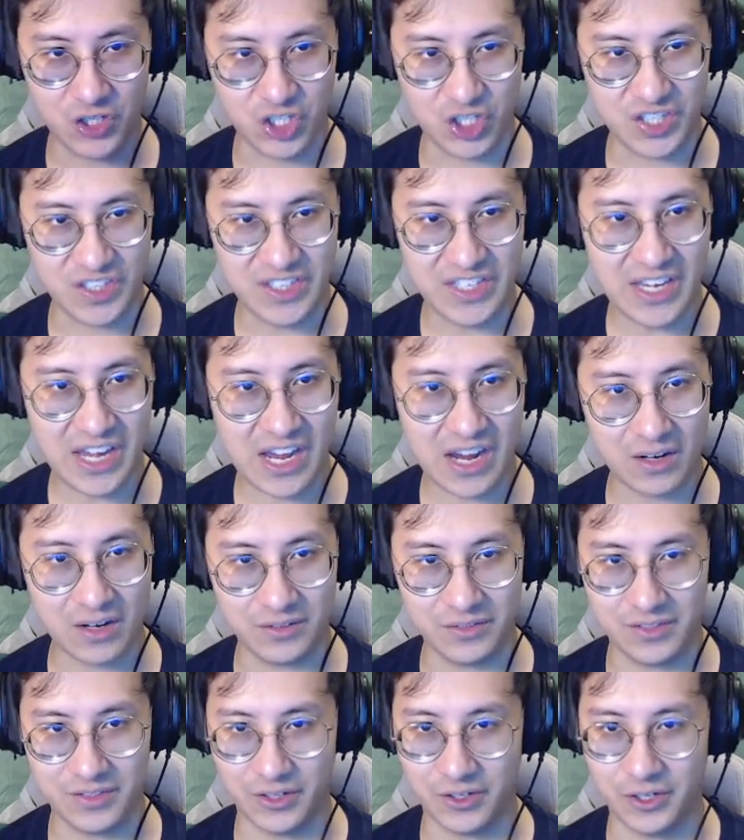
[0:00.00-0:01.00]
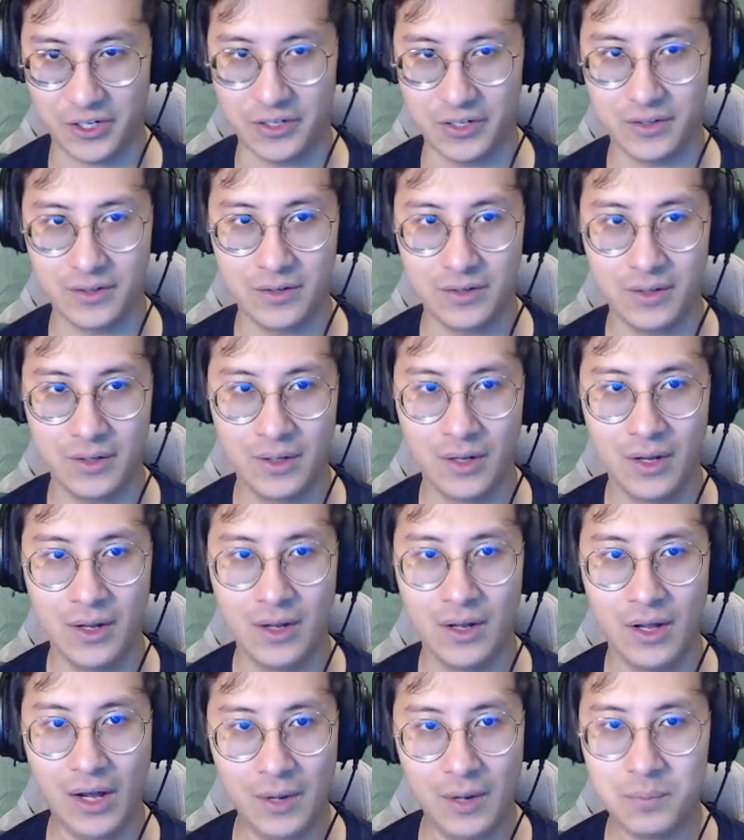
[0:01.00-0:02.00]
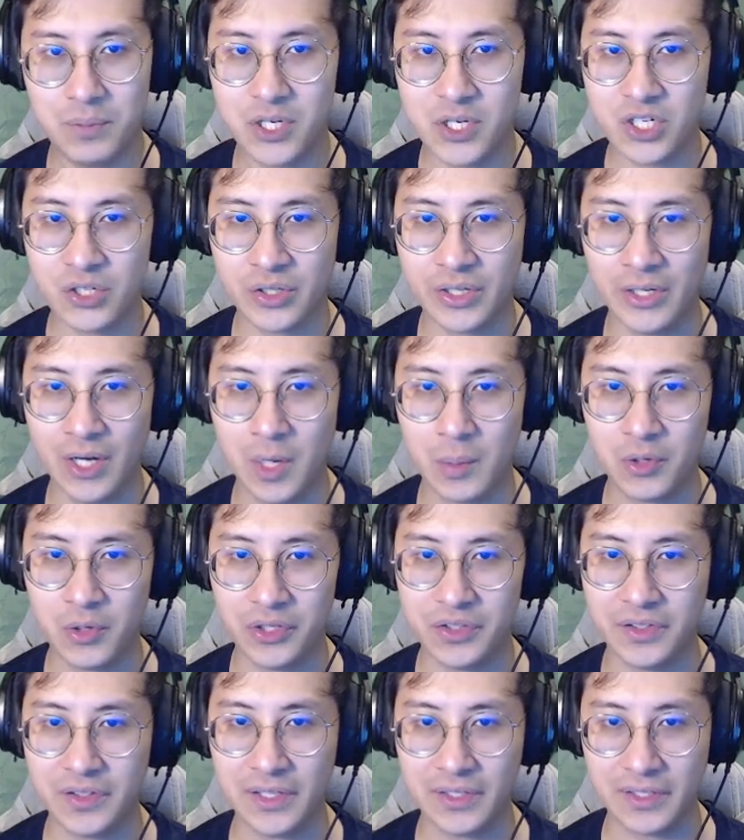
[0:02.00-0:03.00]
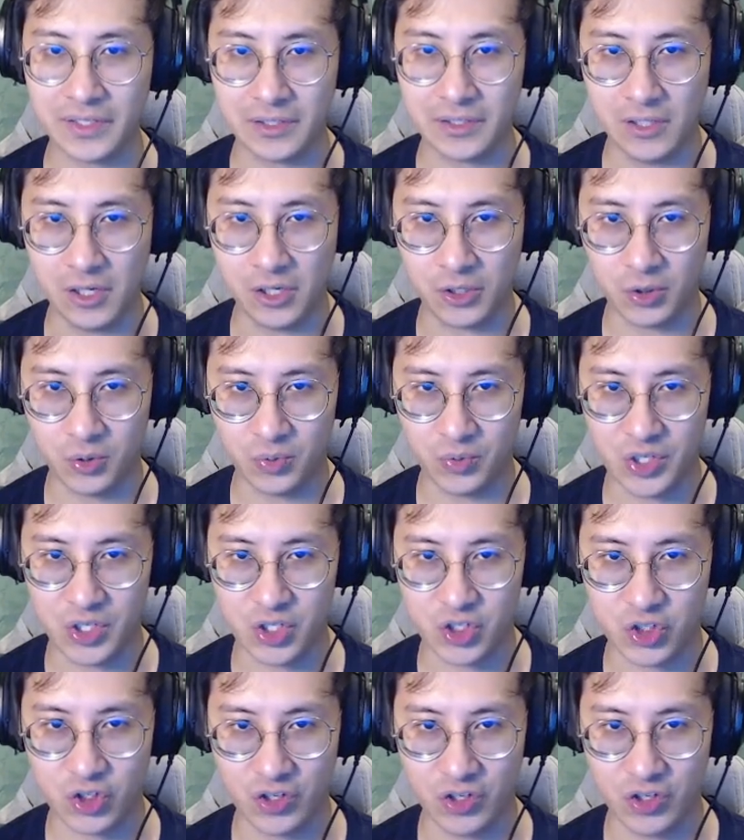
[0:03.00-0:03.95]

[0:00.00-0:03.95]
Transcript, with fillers: fishes. Yeah, darn it. I'm pretty sure you can upgrade to get like a longer reach